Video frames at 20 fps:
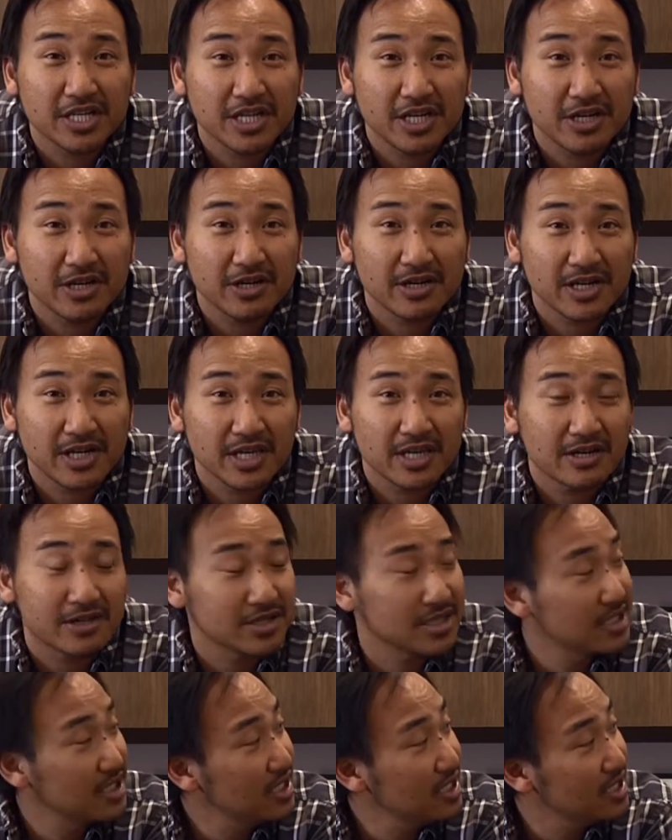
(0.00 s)
here in
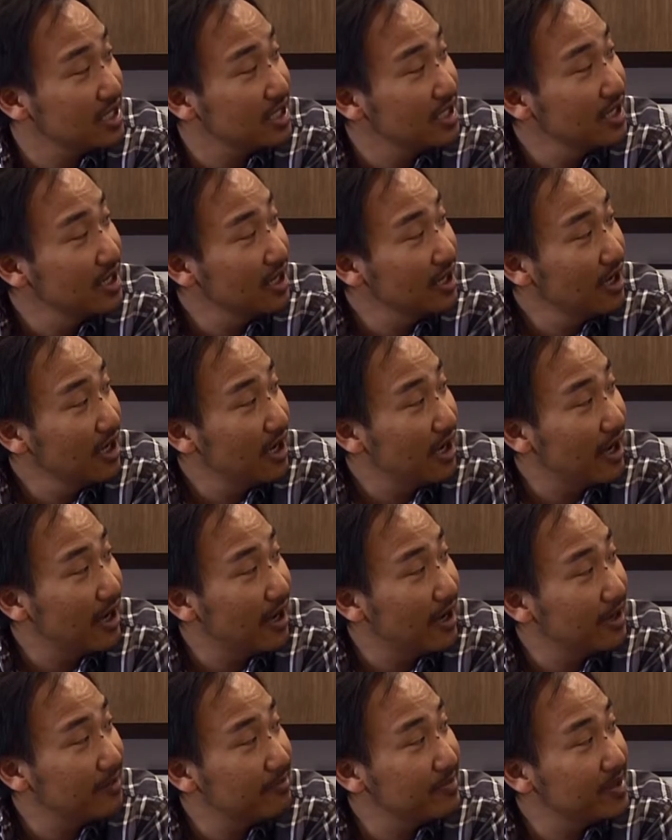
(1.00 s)
our city.
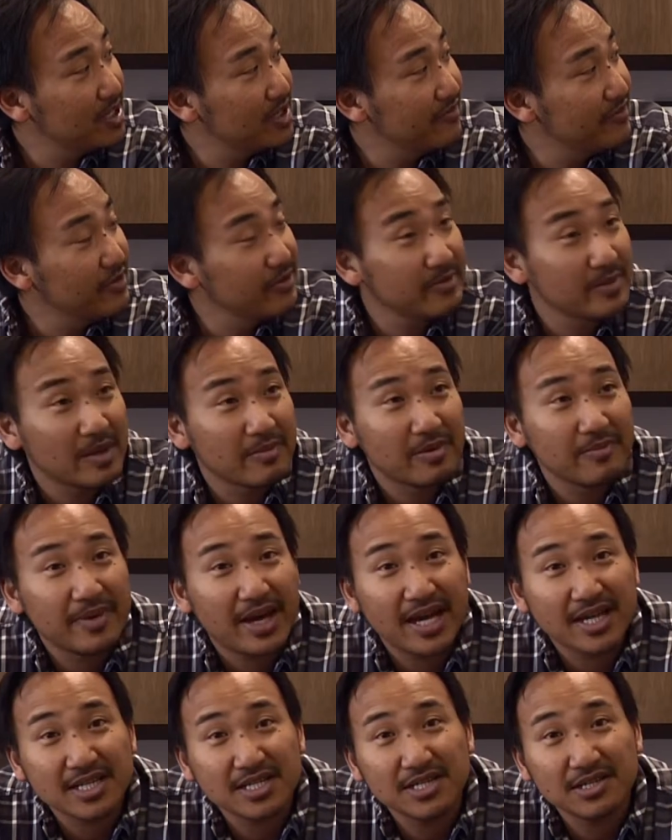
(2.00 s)
But if you remember
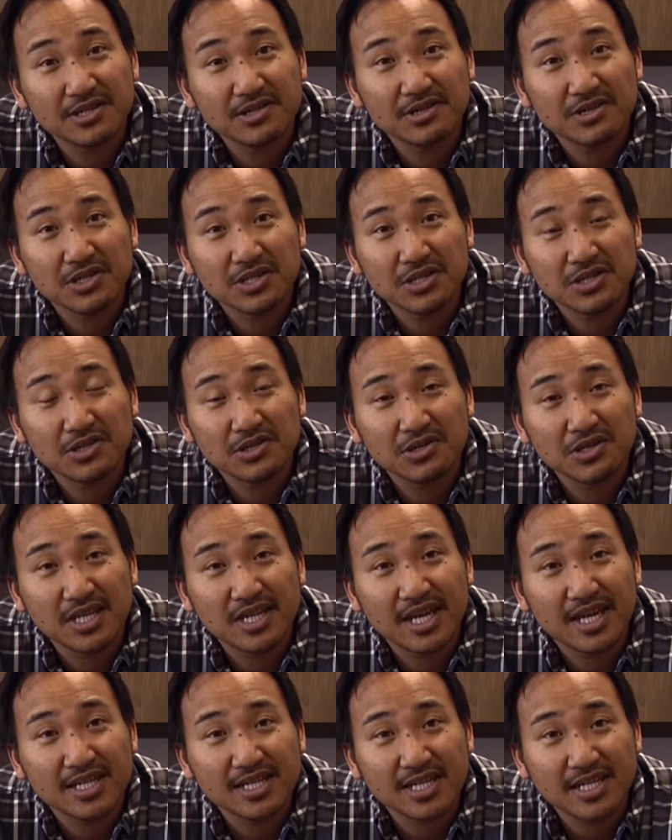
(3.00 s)
back to the
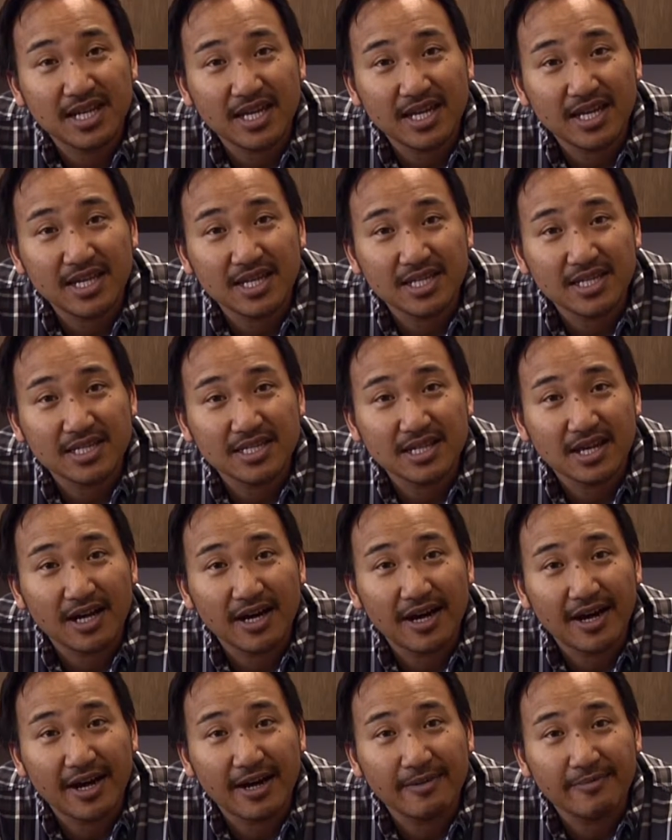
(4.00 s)
1980s,
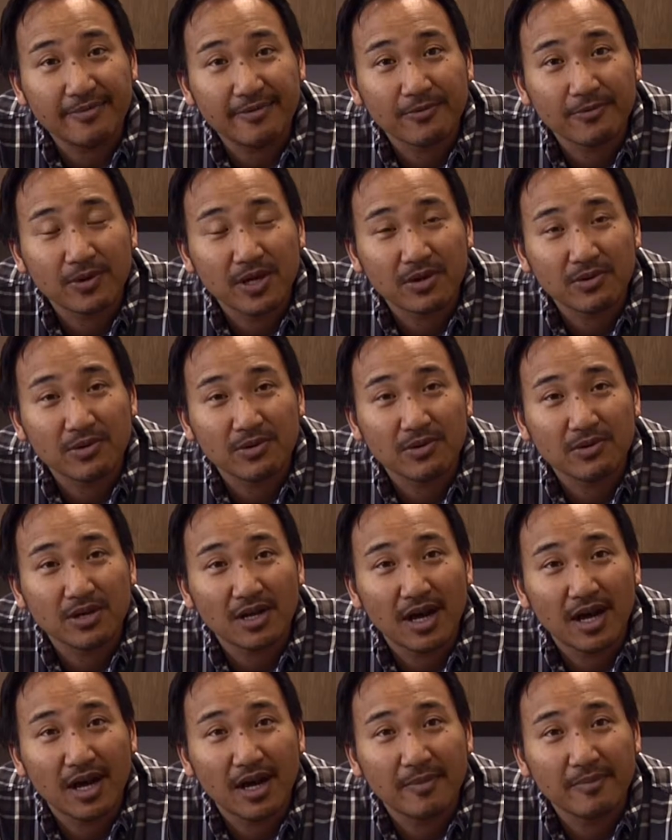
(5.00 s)
when
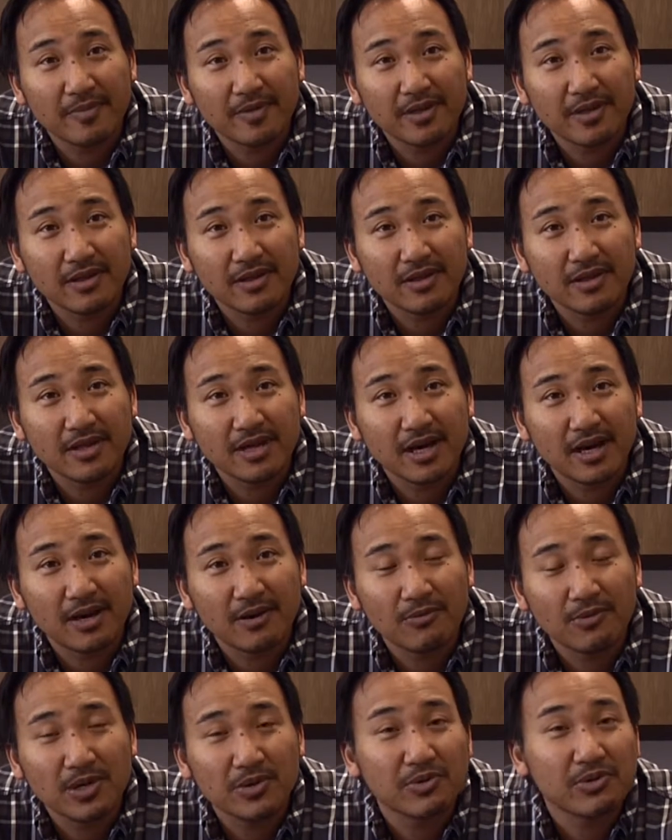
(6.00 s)

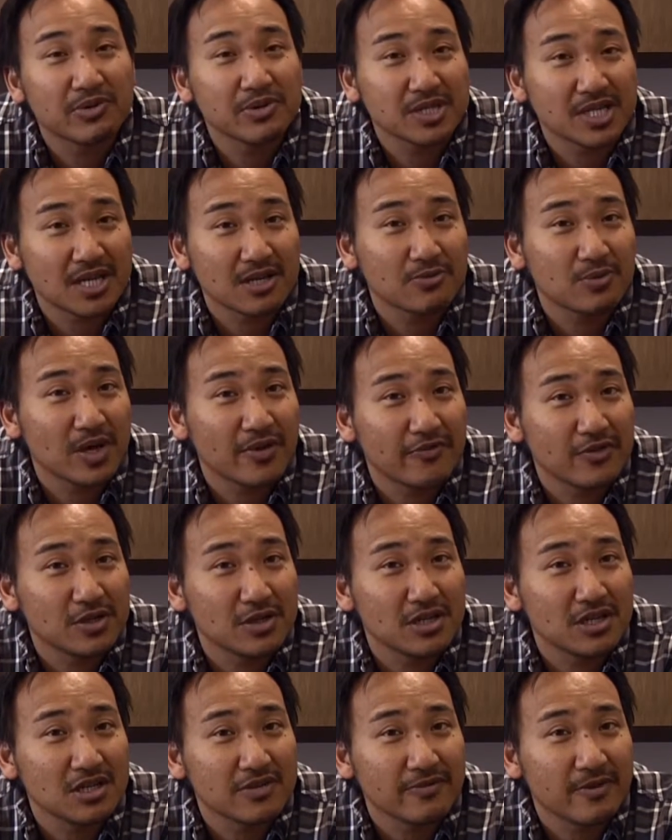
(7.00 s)
we were resettling
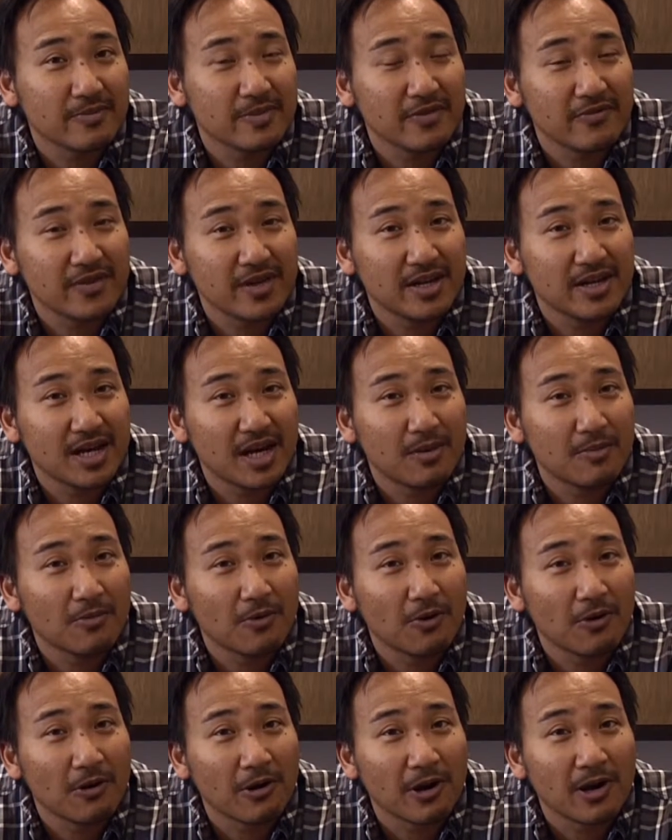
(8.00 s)
refugees from the Vietnam
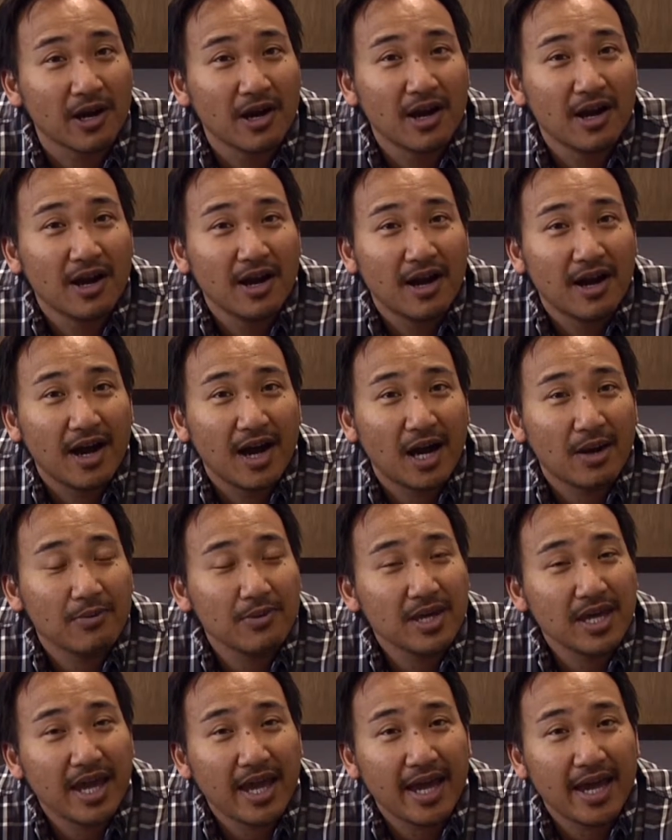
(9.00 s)
War,
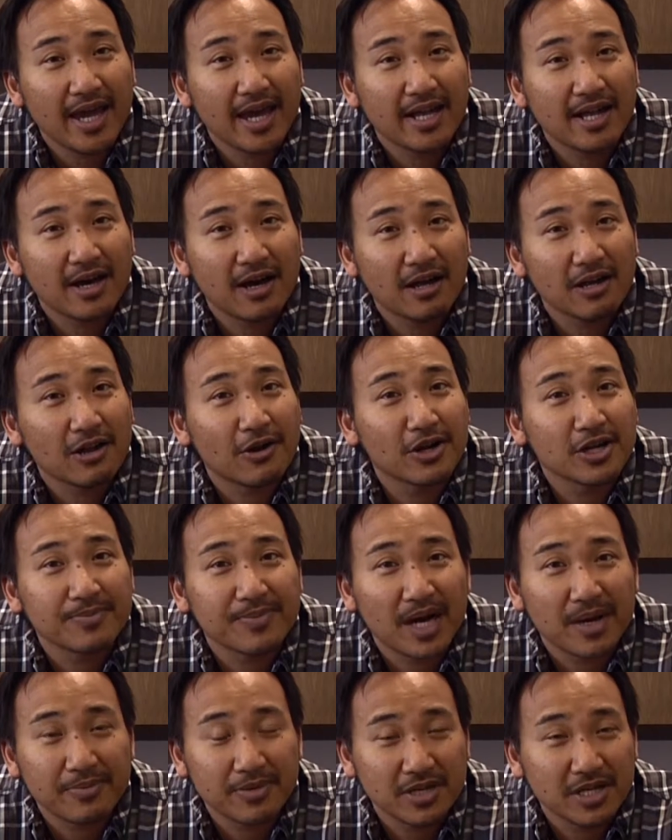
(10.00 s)
we had a large
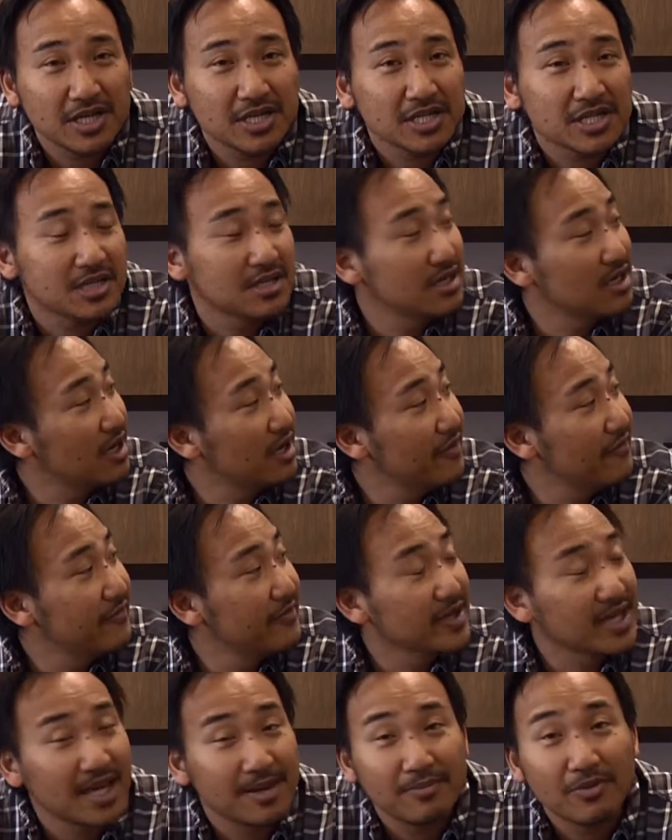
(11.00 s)
population
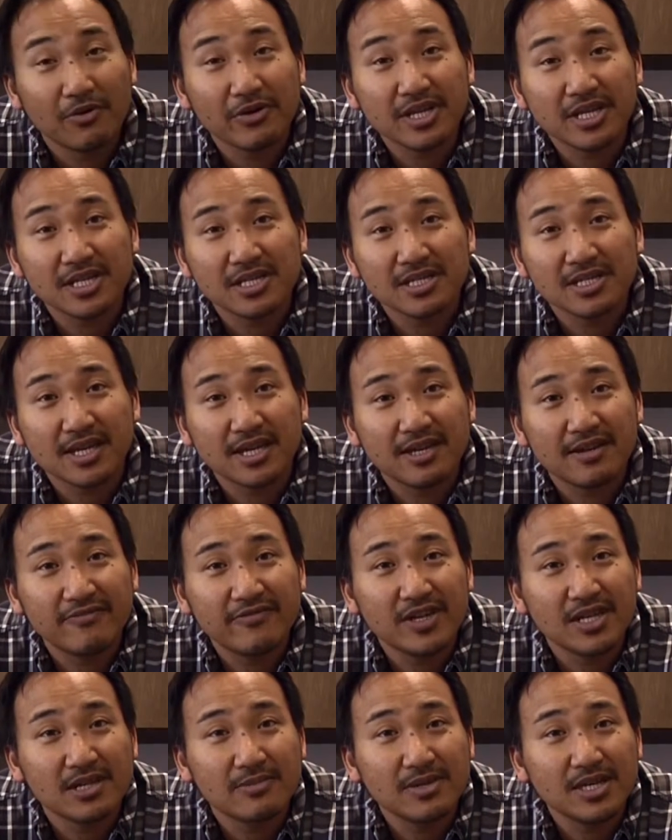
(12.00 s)
of Cambodians and
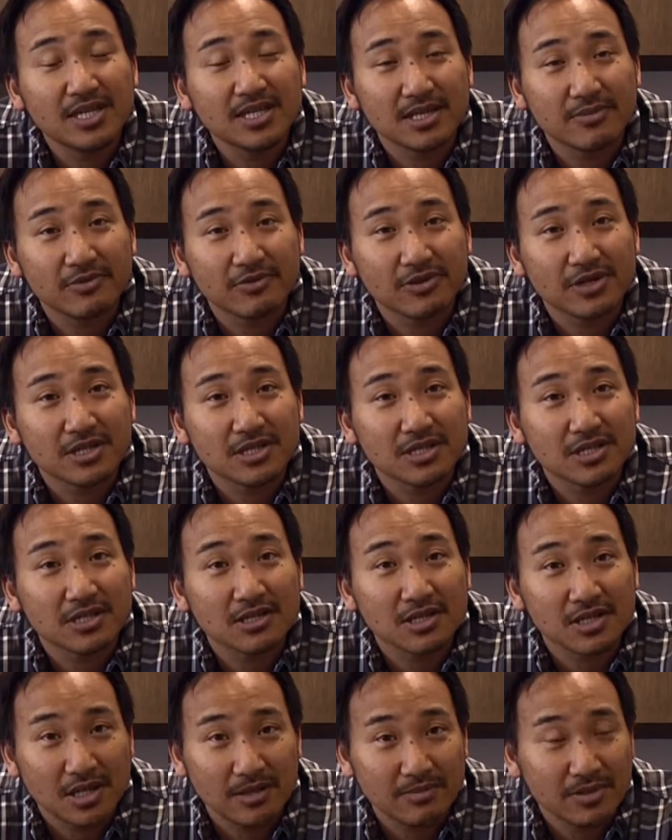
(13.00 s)
Vietnamese immigrants
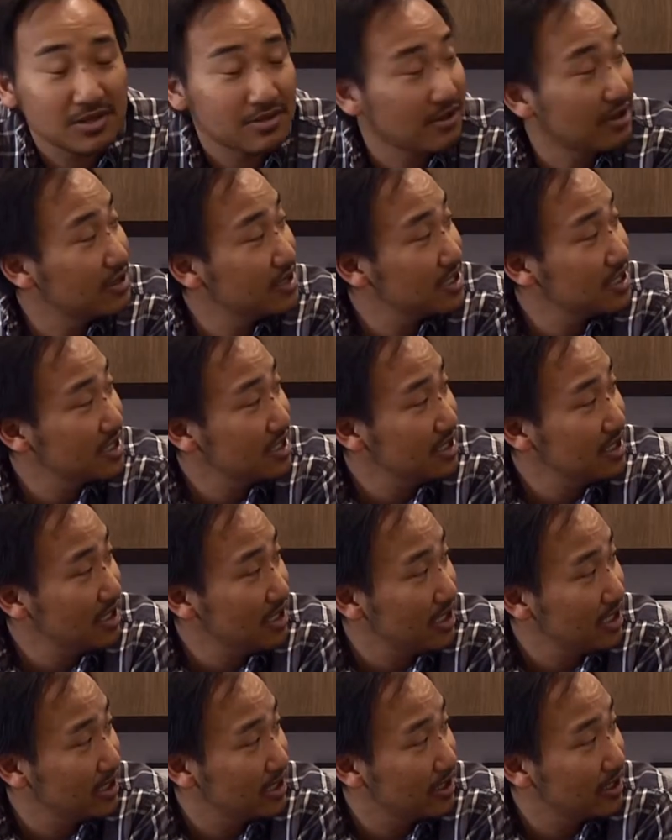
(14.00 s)
to come to our city
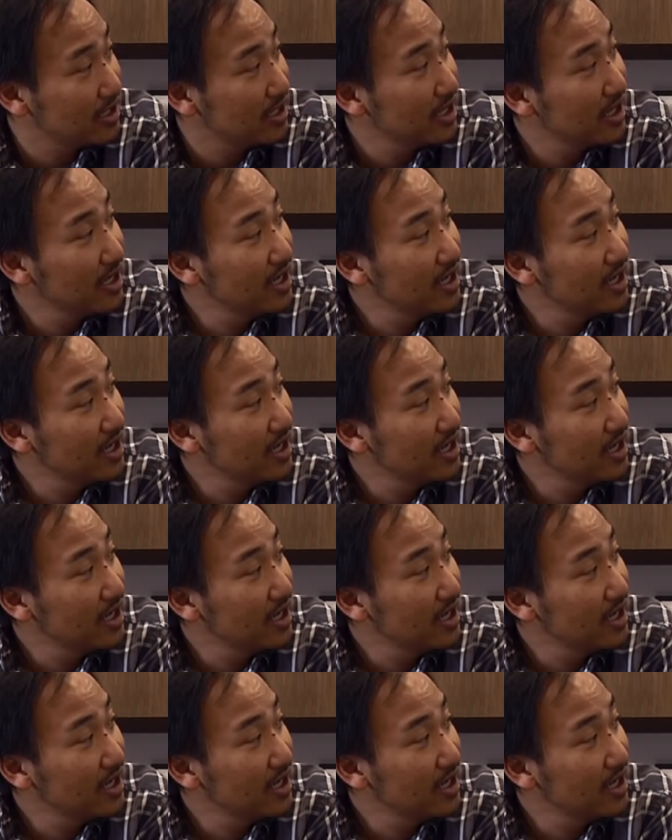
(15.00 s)
here.